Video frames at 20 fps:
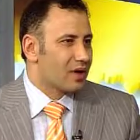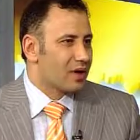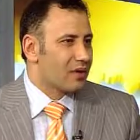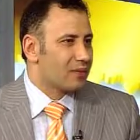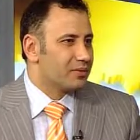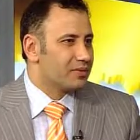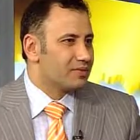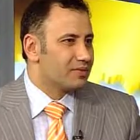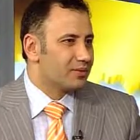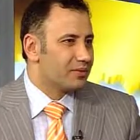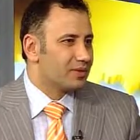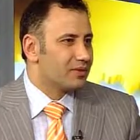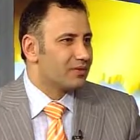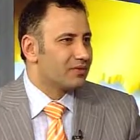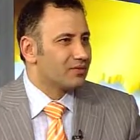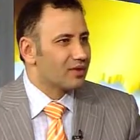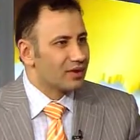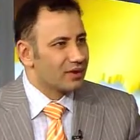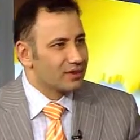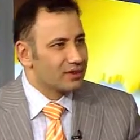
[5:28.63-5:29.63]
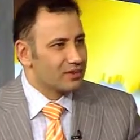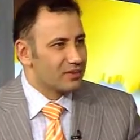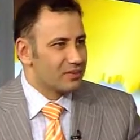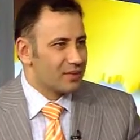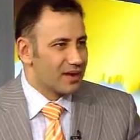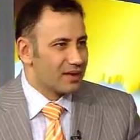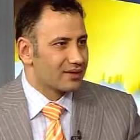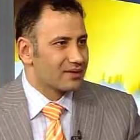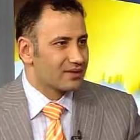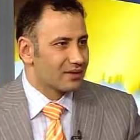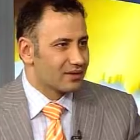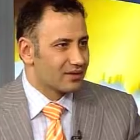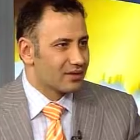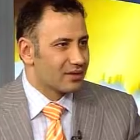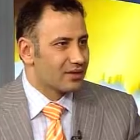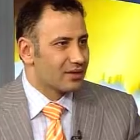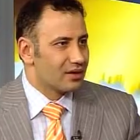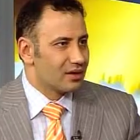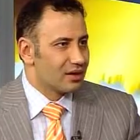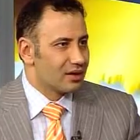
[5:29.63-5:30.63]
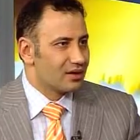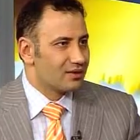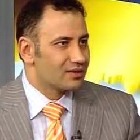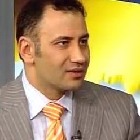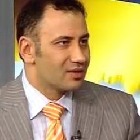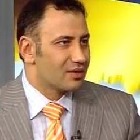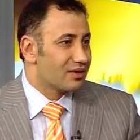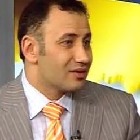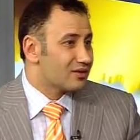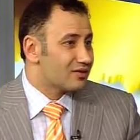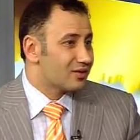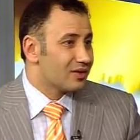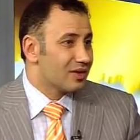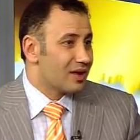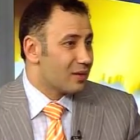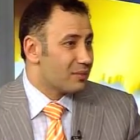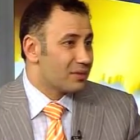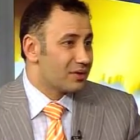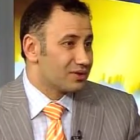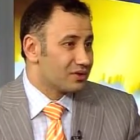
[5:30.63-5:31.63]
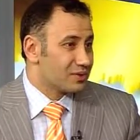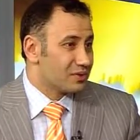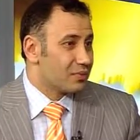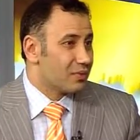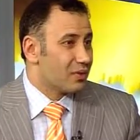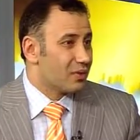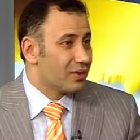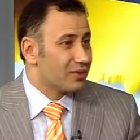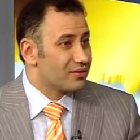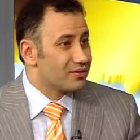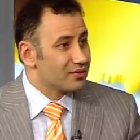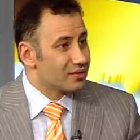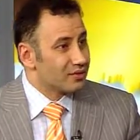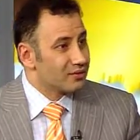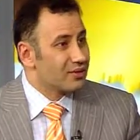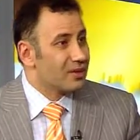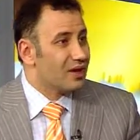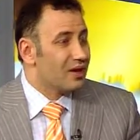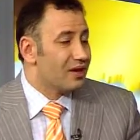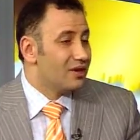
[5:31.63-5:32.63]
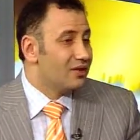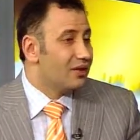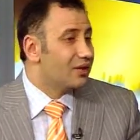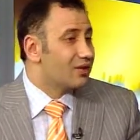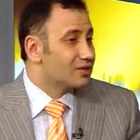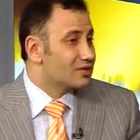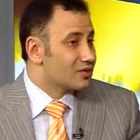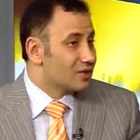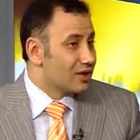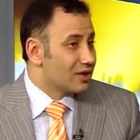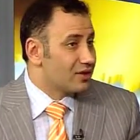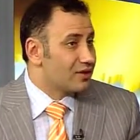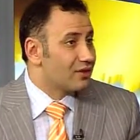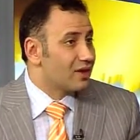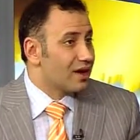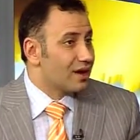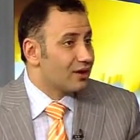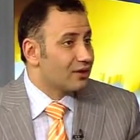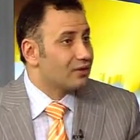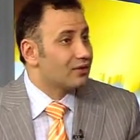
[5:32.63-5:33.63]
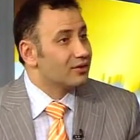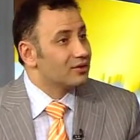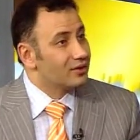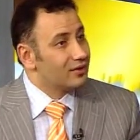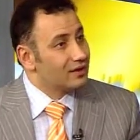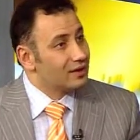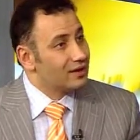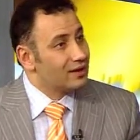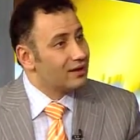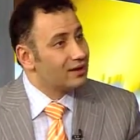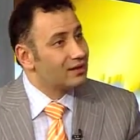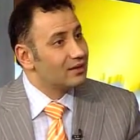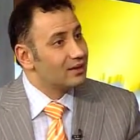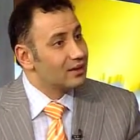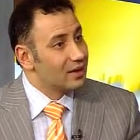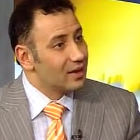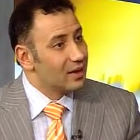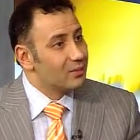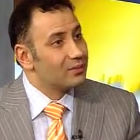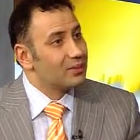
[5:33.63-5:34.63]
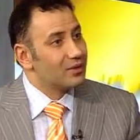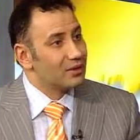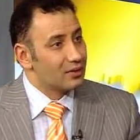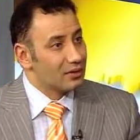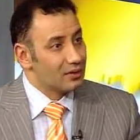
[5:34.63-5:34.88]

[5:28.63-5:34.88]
problems with fungus and bacteria in the Uggs, and there's really not much support. So you can strain your ankle, your knee, your hip, your